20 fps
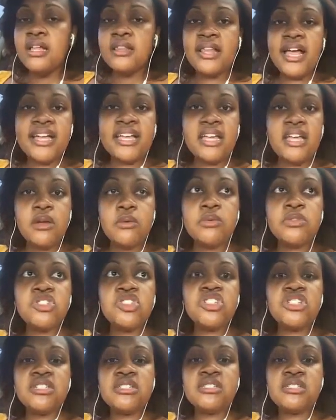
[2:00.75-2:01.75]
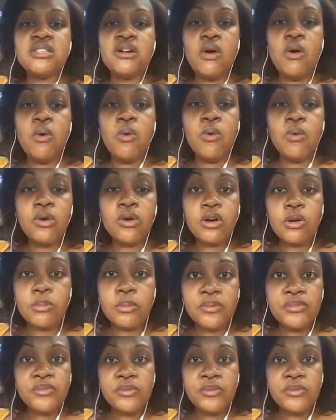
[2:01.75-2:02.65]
Like, it was just horrible